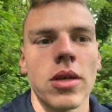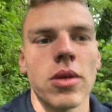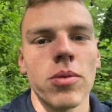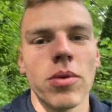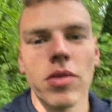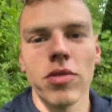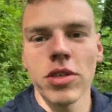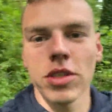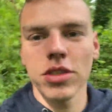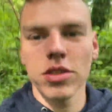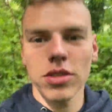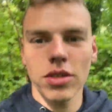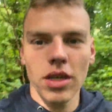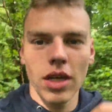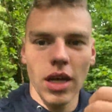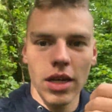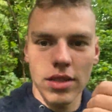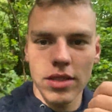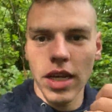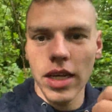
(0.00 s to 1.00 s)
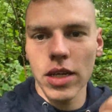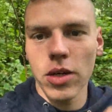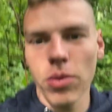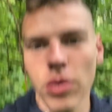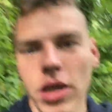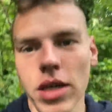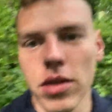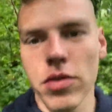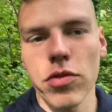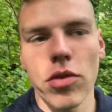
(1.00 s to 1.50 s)
whether it's a
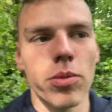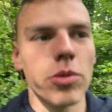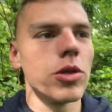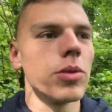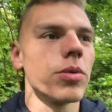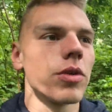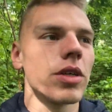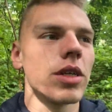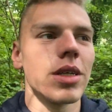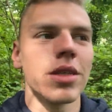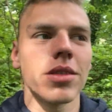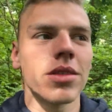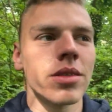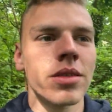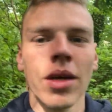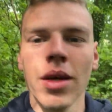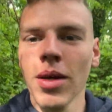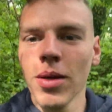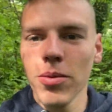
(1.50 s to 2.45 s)
takeaway from Uber Eats,